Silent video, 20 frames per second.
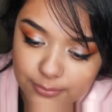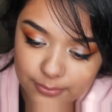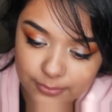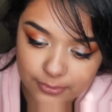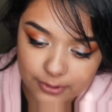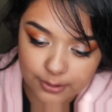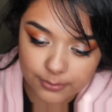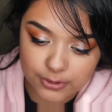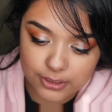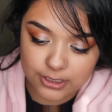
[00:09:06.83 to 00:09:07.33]

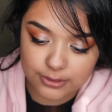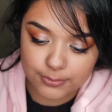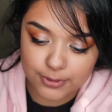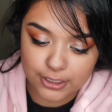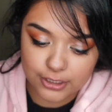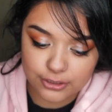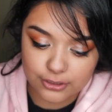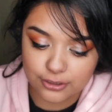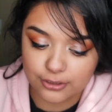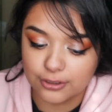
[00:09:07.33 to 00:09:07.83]
Let me just make
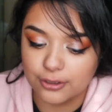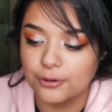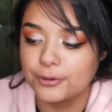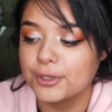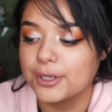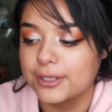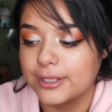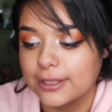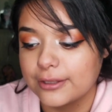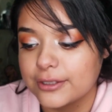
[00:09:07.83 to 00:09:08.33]
sure. Okay,
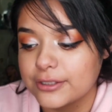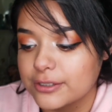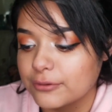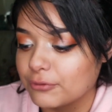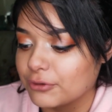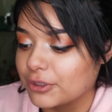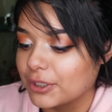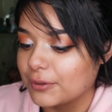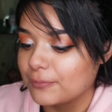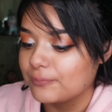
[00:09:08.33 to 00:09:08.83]
yeah, that's
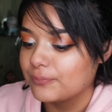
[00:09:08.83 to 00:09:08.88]
everything.